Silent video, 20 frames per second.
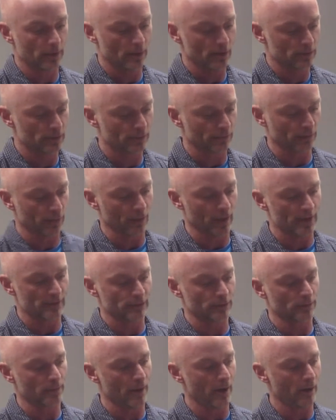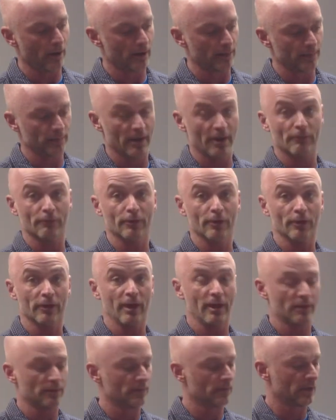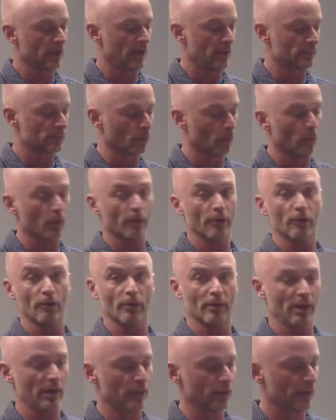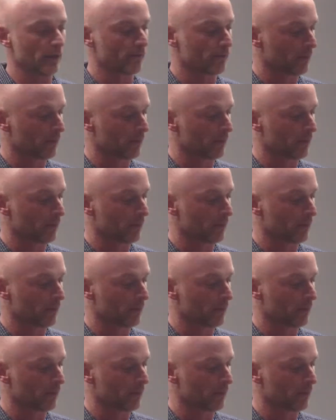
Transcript: coats of elastomeric, and that really keeps water or anything